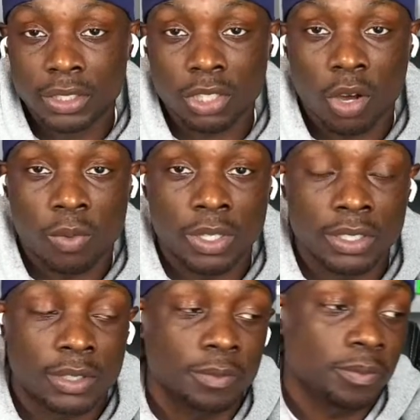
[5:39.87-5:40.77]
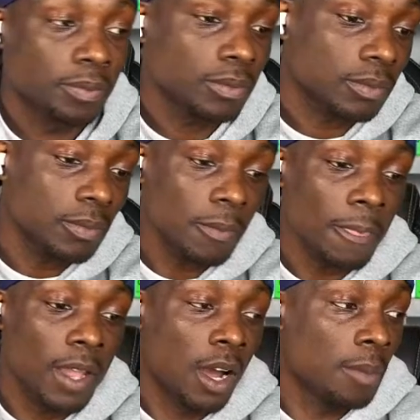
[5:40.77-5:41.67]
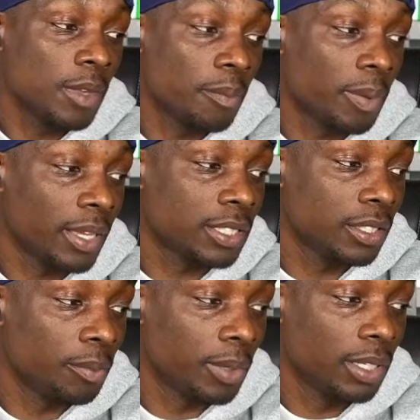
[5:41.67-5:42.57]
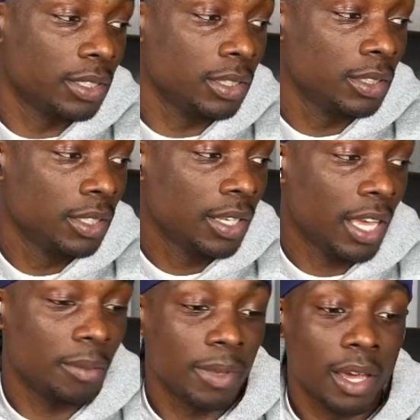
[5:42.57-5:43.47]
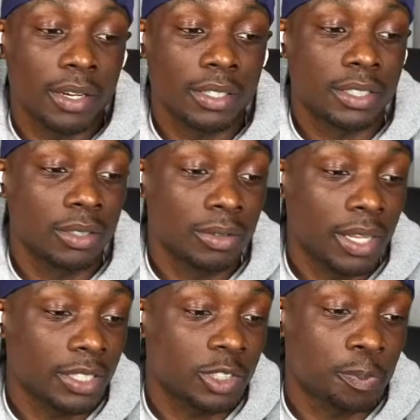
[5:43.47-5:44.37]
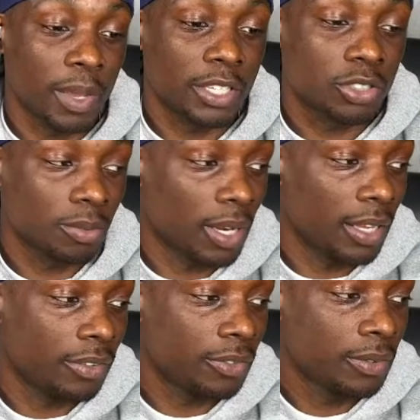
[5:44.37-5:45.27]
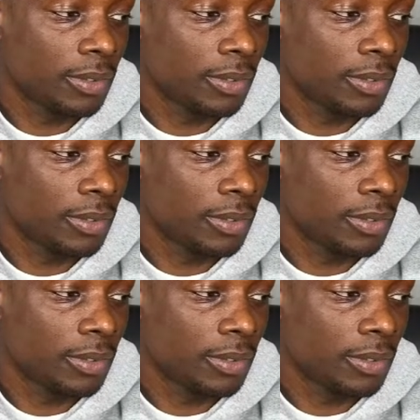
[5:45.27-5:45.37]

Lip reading: is always your best ability. Hey, be out there dealing with that spectrum life.